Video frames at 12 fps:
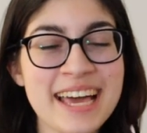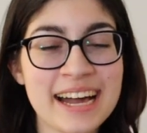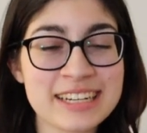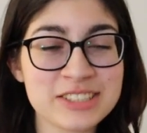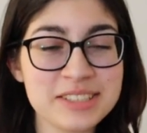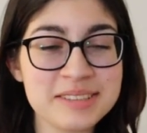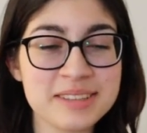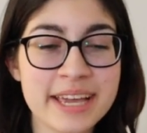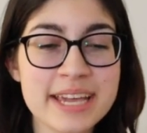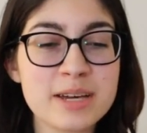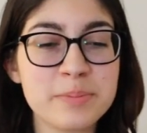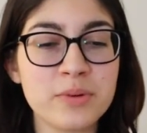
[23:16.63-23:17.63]
actually
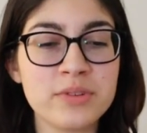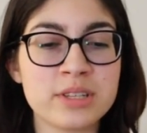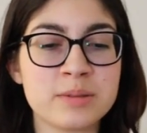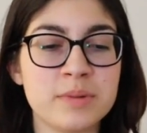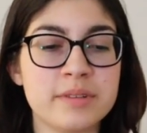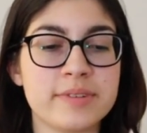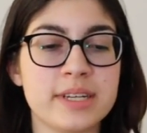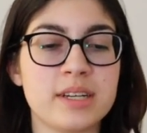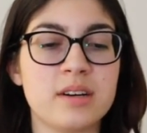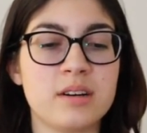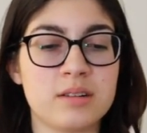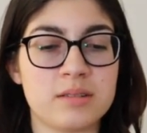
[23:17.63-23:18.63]
likable this movie.
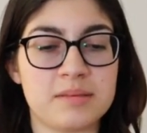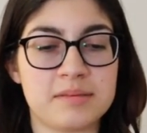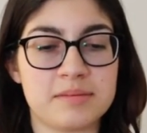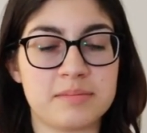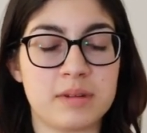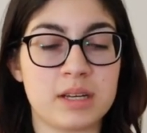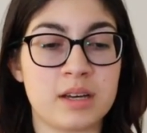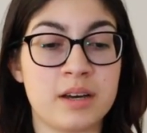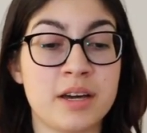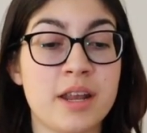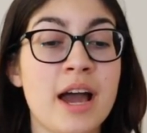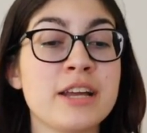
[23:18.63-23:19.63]
Oh my
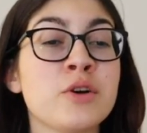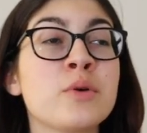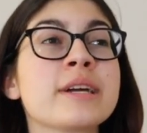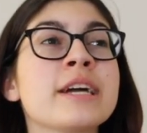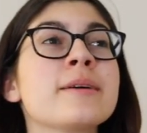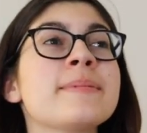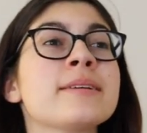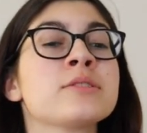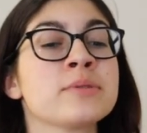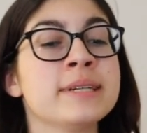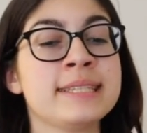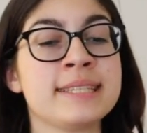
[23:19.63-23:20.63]
god. I don't care about
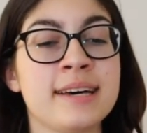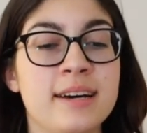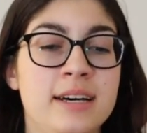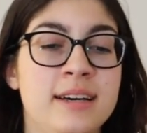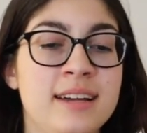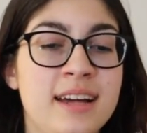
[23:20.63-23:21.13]
Teresa.